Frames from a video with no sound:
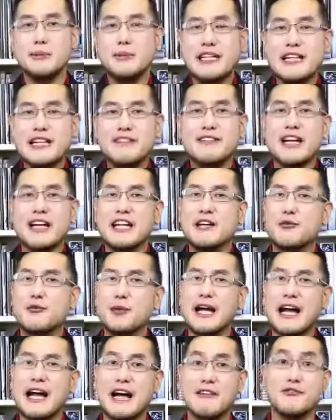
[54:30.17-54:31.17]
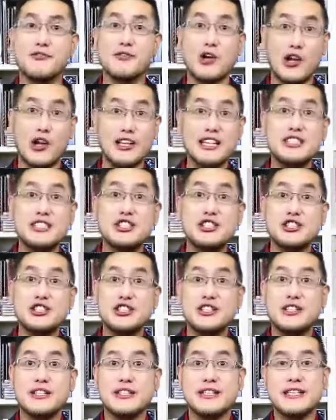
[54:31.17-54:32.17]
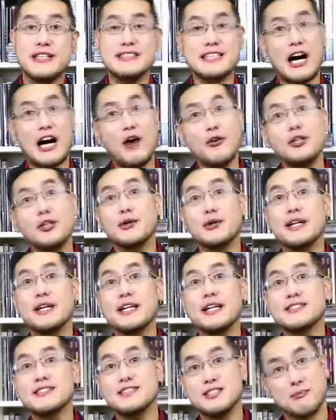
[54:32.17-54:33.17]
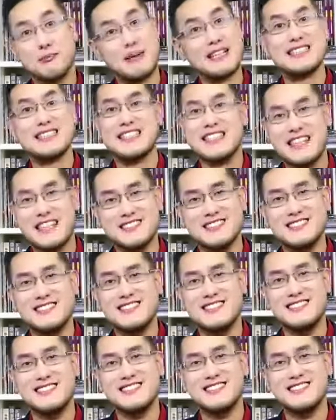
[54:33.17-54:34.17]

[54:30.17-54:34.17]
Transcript: We believe that if we have knowledge, it's our duty to pass it down.